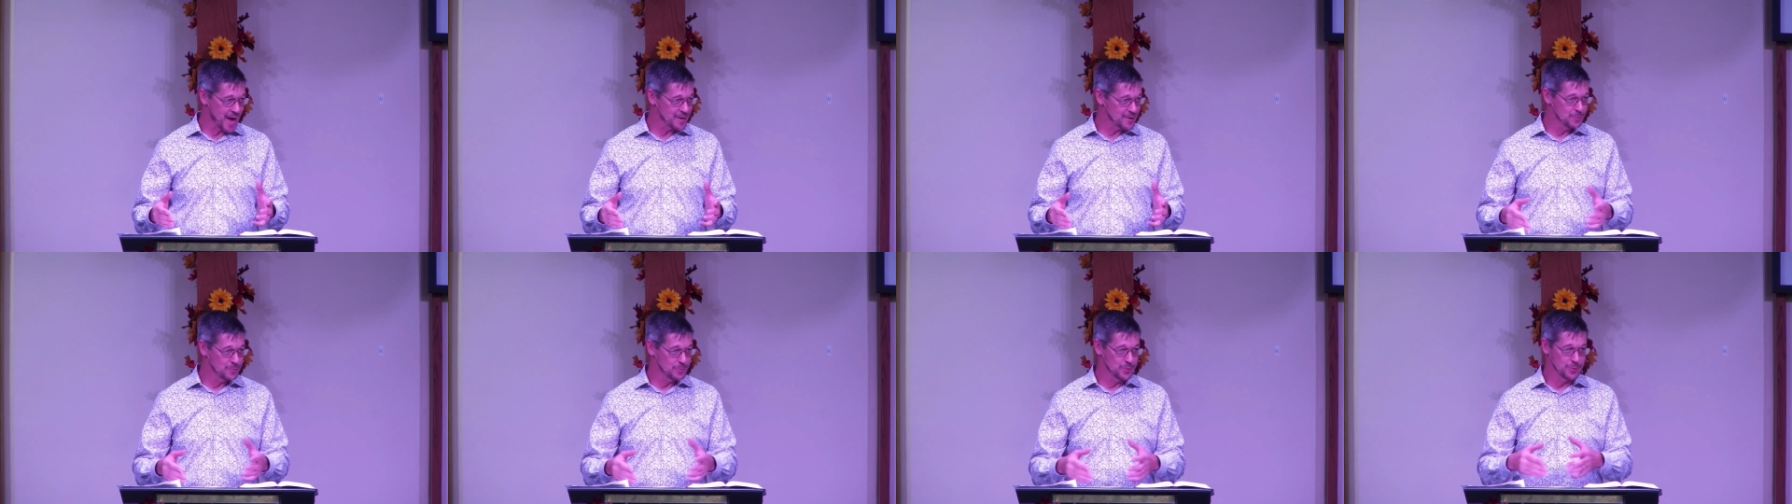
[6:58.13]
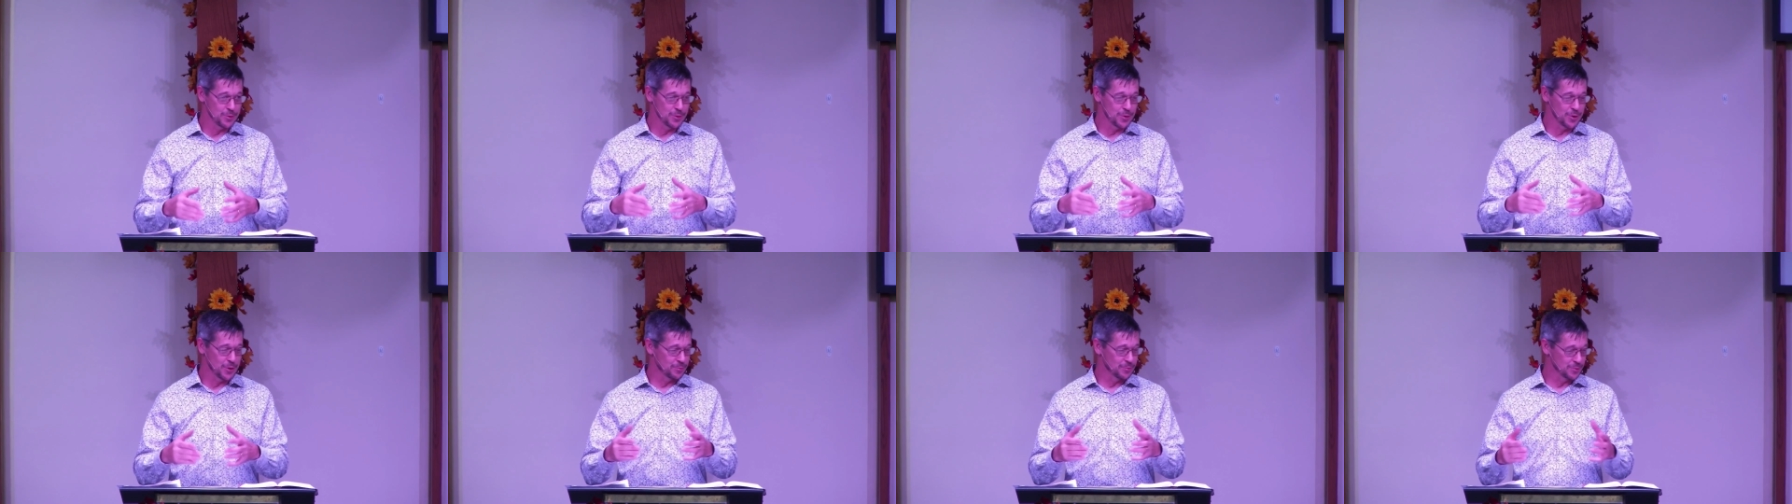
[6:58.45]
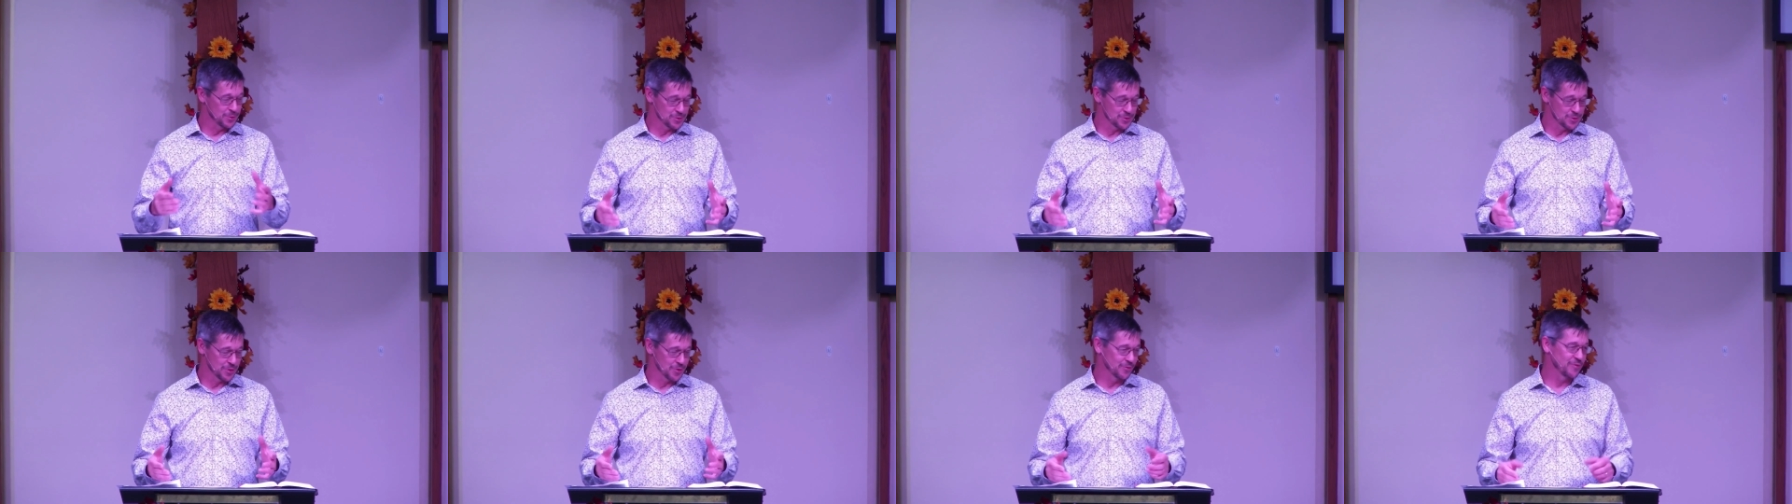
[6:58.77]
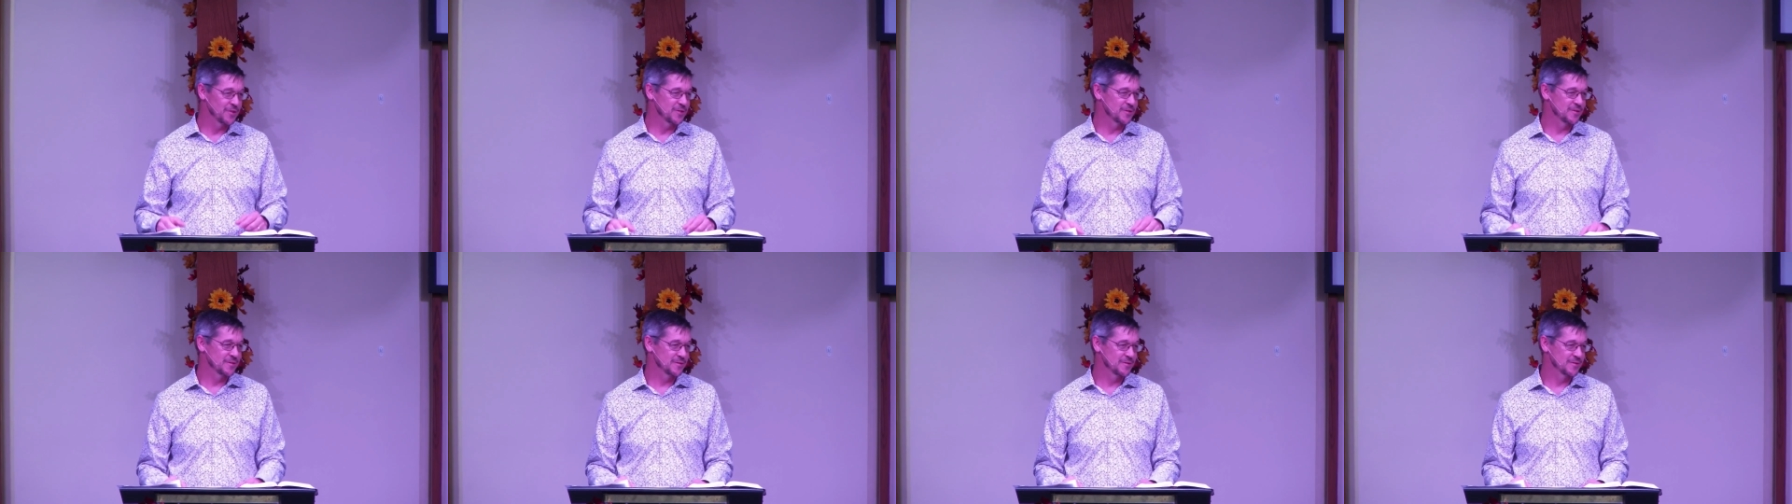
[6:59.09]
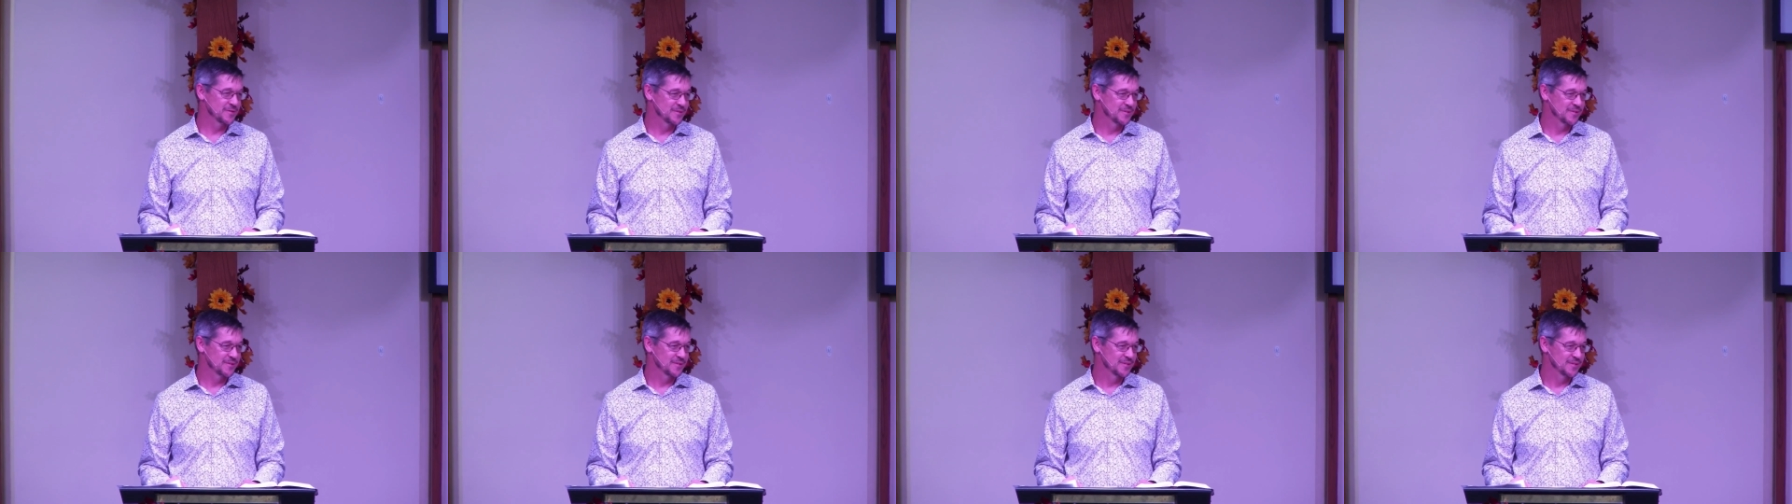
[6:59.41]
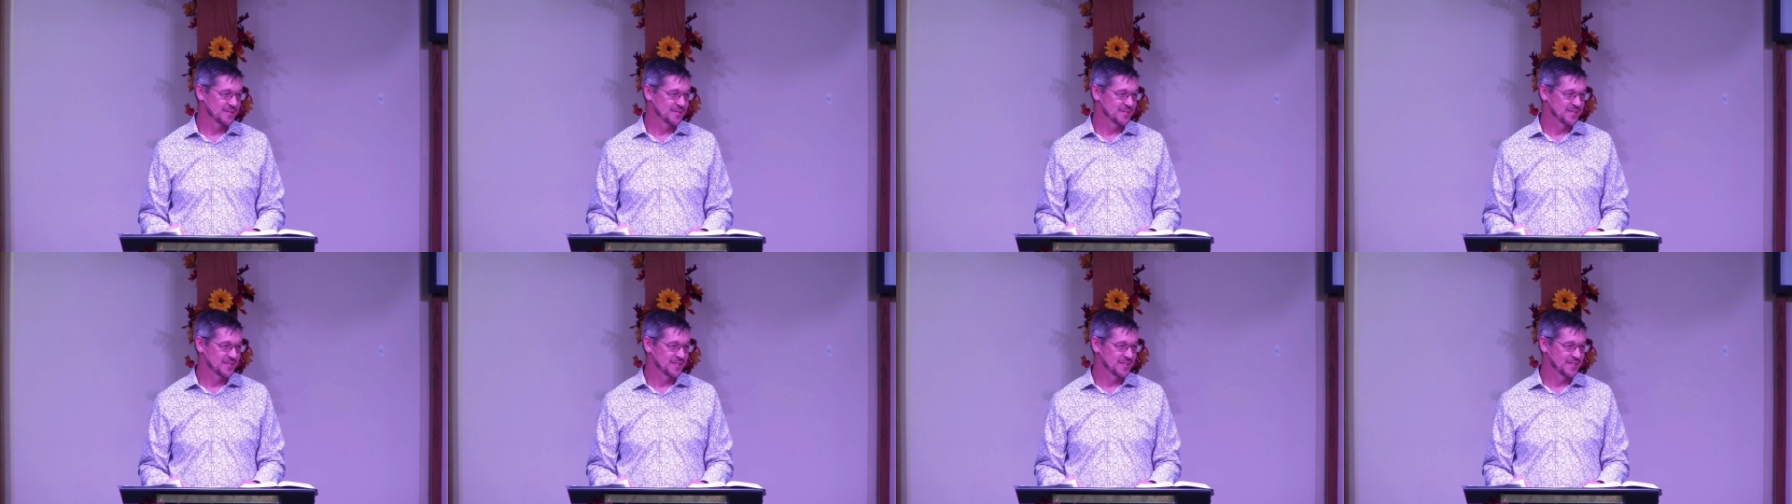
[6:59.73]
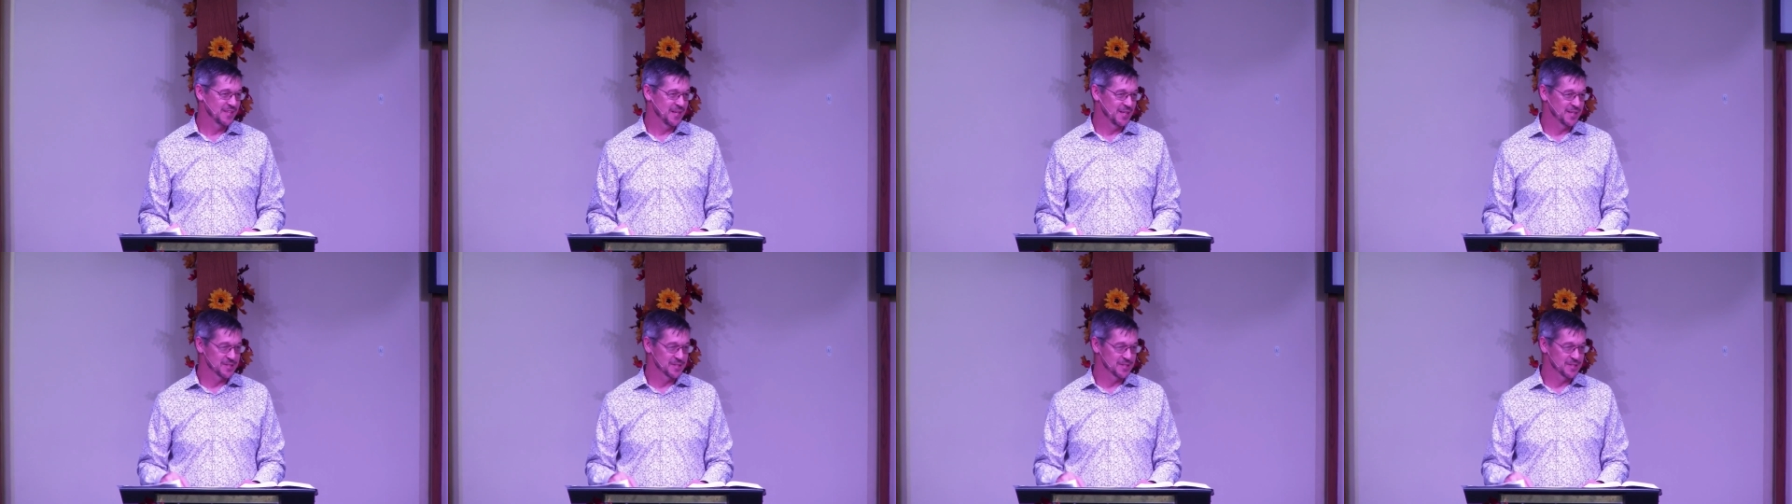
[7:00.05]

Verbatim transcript: You don't deserve it. It's a